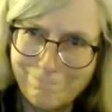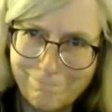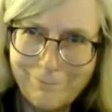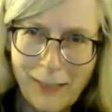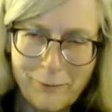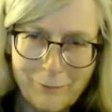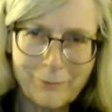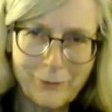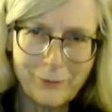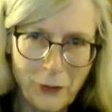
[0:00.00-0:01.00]
not
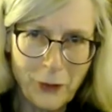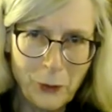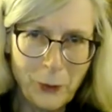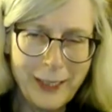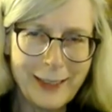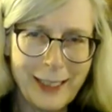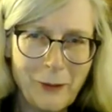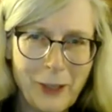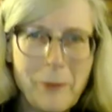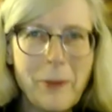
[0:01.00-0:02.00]
for a few weeks
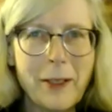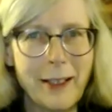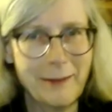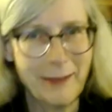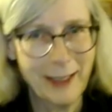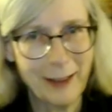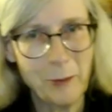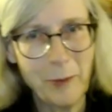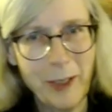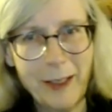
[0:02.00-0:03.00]
anyway, but I think they'll
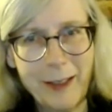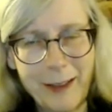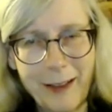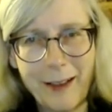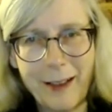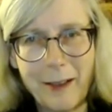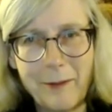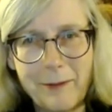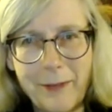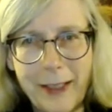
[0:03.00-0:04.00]
be uh,
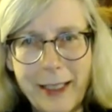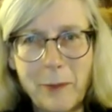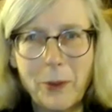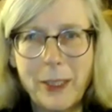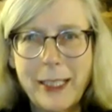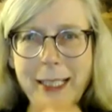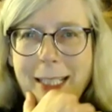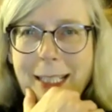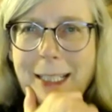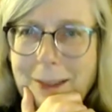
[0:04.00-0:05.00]
finding plenty
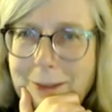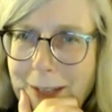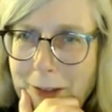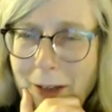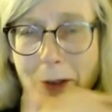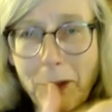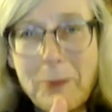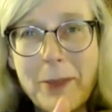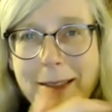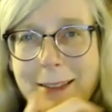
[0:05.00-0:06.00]
to eat Well, I told
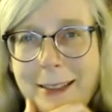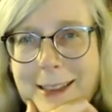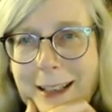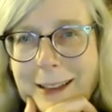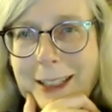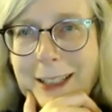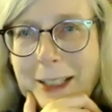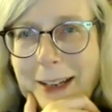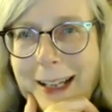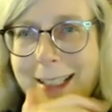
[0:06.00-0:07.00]
him to, to check
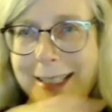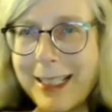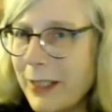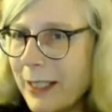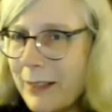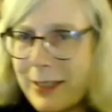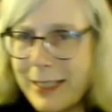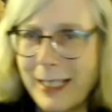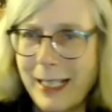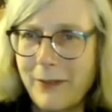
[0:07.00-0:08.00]
later on to see if he could
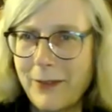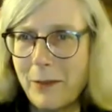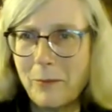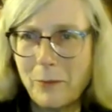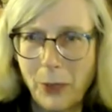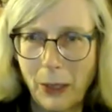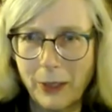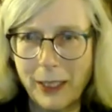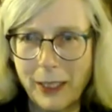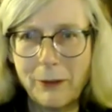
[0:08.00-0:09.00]
see any of them
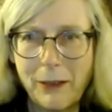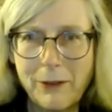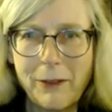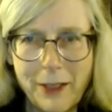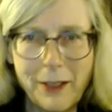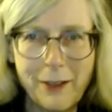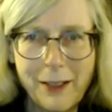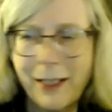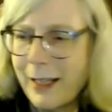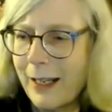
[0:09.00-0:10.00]
prowling around out there,
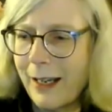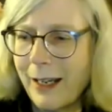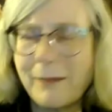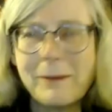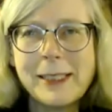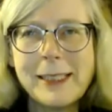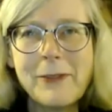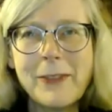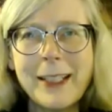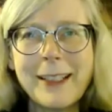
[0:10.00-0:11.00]
uh,
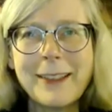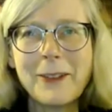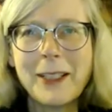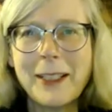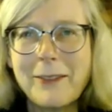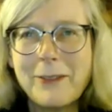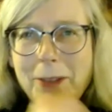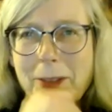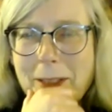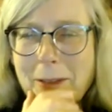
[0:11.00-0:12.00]
sniffing and looking
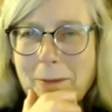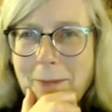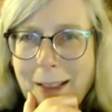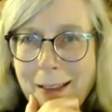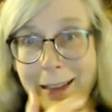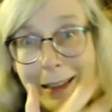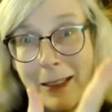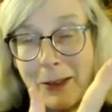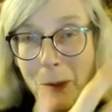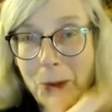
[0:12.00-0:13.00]
for some
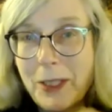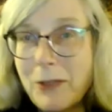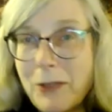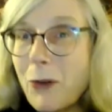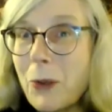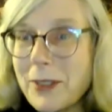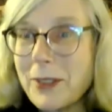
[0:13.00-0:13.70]
toasted voles